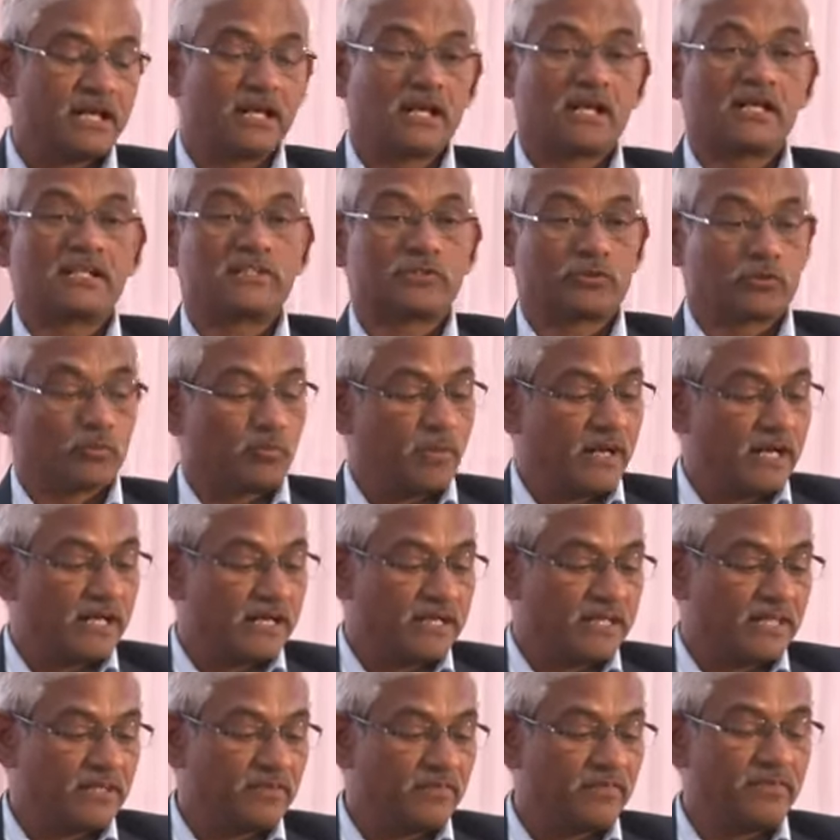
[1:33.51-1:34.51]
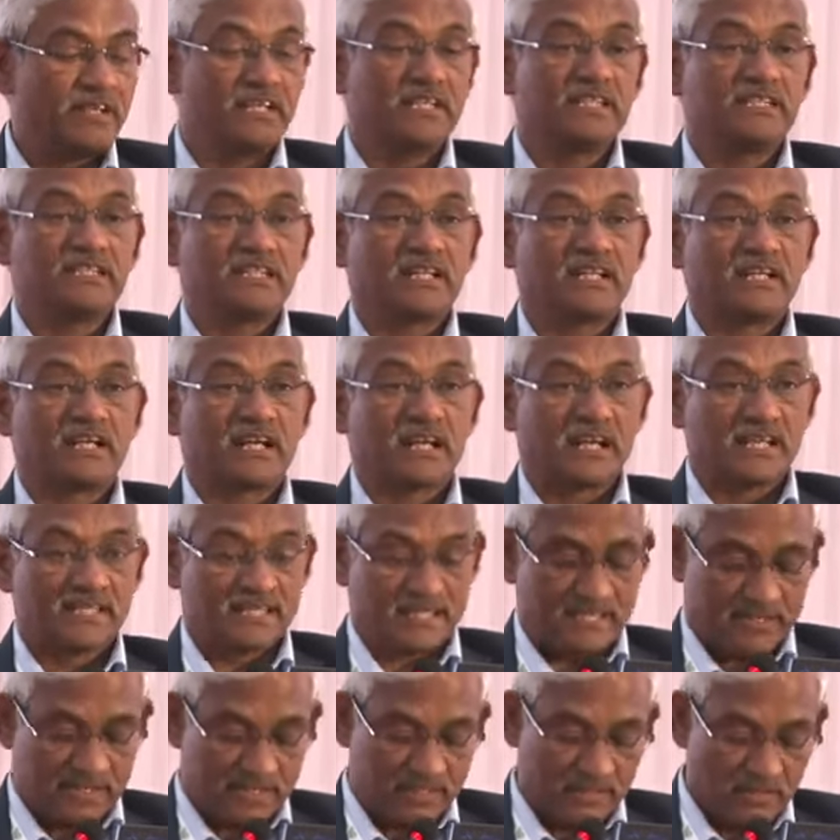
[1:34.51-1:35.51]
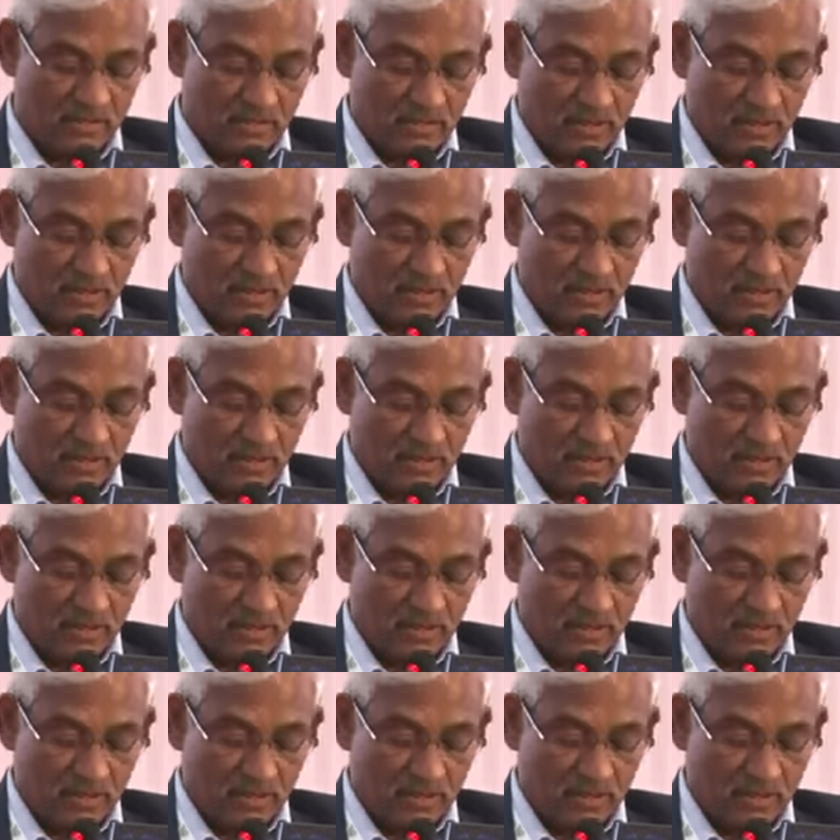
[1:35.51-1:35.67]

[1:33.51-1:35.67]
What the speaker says: rot, smut and wilt and rust